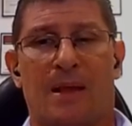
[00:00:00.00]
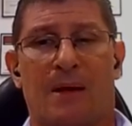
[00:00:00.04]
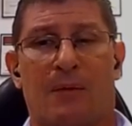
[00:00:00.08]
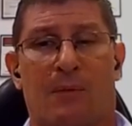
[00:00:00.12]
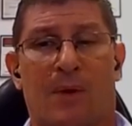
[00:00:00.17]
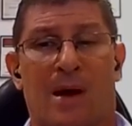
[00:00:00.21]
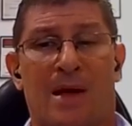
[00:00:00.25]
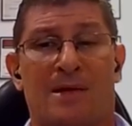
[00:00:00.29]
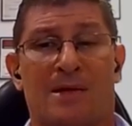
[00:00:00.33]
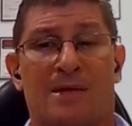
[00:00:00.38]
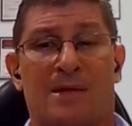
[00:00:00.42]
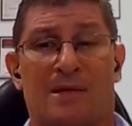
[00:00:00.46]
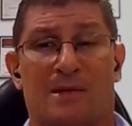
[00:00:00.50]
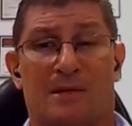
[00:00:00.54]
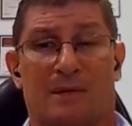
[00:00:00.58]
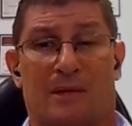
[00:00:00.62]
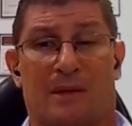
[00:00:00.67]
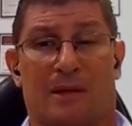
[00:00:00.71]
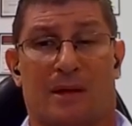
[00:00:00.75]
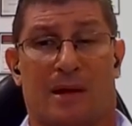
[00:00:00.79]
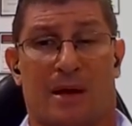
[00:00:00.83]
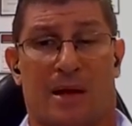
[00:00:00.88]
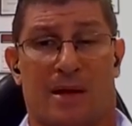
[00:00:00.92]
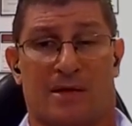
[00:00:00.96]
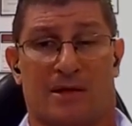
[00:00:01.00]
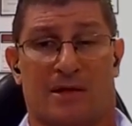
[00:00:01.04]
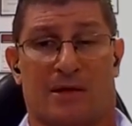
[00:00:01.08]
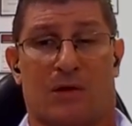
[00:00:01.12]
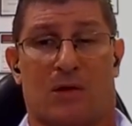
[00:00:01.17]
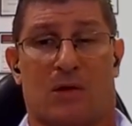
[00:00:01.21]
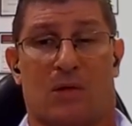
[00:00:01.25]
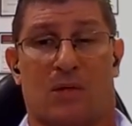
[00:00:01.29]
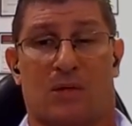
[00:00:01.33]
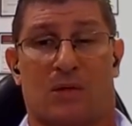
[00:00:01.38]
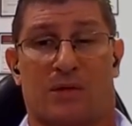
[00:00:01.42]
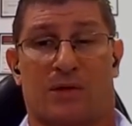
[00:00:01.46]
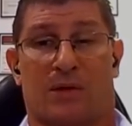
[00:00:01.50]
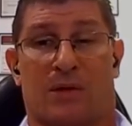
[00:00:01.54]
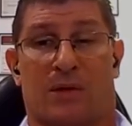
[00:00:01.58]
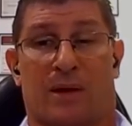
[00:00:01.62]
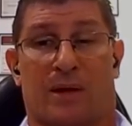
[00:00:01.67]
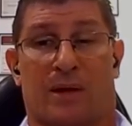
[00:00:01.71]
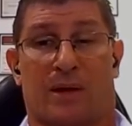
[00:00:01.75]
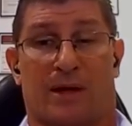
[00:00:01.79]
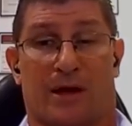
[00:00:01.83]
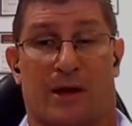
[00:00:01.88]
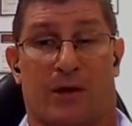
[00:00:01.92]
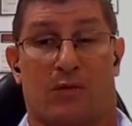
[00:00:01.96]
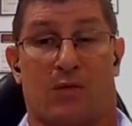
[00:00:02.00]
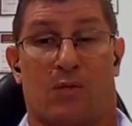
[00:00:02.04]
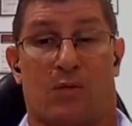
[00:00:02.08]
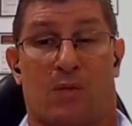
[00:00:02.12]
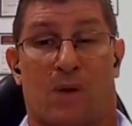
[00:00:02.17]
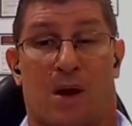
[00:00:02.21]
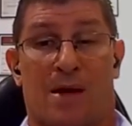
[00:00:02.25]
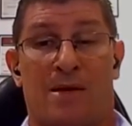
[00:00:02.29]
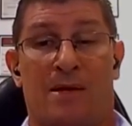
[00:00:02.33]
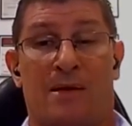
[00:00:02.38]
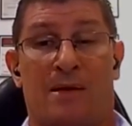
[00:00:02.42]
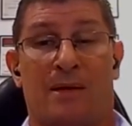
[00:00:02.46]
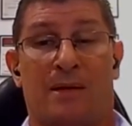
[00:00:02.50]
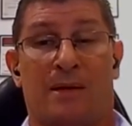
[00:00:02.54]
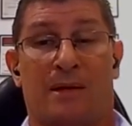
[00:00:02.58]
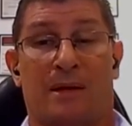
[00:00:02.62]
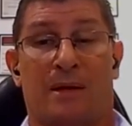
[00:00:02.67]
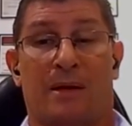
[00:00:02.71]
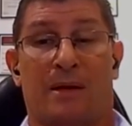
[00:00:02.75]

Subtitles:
One has the call sign Kettle 1.